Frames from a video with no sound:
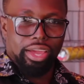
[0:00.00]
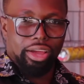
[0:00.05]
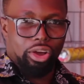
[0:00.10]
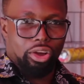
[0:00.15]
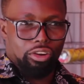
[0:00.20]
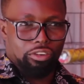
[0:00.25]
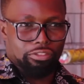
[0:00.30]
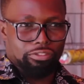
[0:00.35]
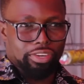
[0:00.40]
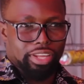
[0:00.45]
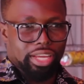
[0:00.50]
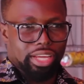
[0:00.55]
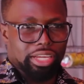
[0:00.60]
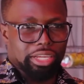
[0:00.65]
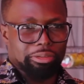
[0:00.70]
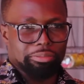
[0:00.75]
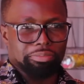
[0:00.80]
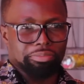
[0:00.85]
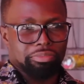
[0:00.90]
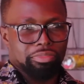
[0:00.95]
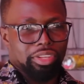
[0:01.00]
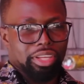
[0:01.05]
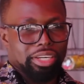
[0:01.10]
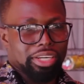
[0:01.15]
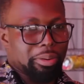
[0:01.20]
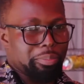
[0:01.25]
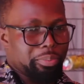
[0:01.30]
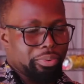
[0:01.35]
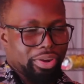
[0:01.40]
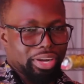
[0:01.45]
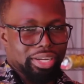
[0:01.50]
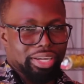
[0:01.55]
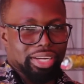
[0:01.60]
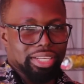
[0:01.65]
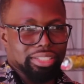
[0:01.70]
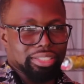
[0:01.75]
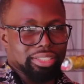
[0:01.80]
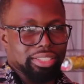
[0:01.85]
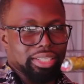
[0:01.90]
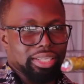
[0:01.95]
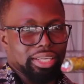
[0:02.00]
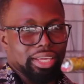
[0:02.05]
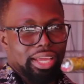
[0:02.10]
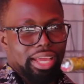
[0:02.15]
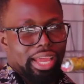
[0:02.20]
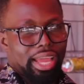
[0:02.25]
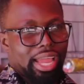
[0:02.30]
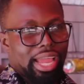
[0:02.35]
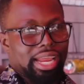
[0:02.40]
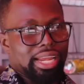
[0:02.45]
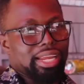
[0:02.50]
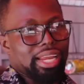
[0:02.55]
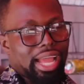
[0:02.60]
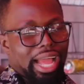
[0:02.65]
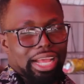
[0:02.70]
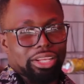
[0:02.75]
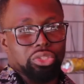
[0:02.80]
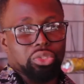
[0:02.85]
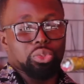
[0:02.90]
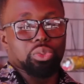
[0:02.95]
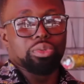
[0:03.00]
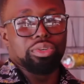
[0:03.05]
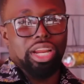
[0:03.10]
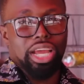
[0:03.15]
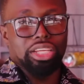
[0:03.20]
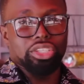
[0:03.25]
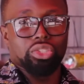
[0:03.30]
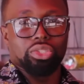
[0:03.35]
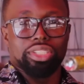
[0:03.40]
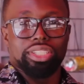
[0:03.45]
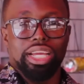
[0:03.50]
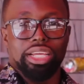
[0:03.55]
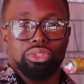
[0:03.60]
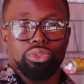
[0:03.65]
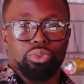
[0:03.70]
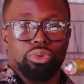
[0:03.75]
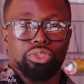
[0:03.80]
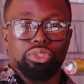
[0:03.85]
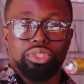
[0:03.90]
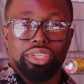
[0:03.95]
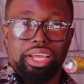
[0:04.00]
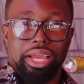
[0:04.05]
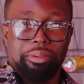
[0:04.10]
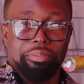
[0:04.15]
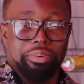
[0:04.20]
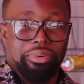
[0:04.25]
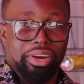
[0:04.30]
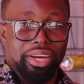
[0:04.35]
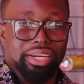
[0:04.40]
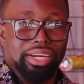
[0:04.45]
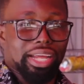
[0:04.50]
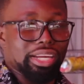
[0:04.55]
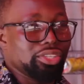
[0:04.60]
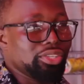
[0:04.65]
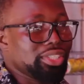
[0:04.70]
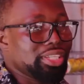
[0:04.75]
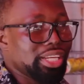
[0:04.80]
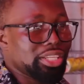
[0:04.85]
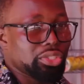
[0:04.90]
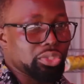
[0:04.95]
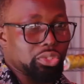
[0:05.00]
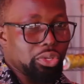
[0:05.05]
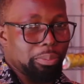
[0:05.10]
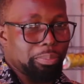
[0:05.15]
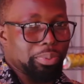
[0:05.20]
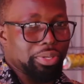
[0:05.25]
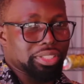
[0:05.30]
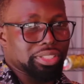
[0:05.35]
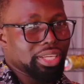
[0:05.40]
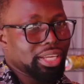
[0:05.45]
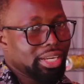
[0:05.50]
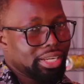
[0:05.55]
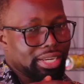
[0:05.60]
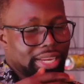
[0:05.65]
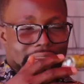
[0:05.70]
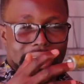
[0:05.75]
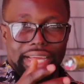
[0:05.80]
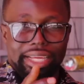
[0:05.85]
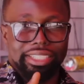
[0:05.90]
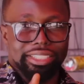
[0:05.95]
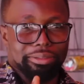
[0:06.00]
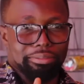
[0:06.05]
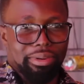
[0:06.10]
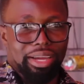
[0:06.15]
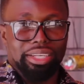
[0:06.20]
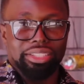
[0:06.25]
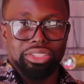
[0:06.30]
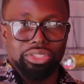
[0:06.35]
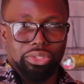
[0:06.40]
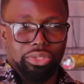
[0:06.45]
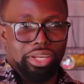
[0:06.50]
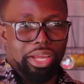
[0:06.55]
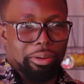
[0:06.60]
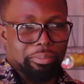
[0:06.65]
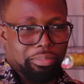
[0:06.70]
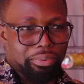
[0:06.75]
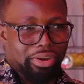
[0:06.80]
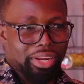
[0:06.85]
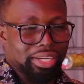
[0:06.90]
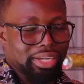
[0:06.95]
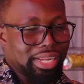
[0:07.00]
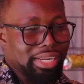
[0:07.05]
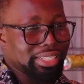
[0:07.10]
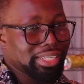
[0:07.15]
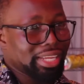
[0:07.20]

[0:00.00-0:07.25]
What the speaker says: of the pregnancy, and as soon as you just want to get pregnant, you just stop it. The next month you get pregnant.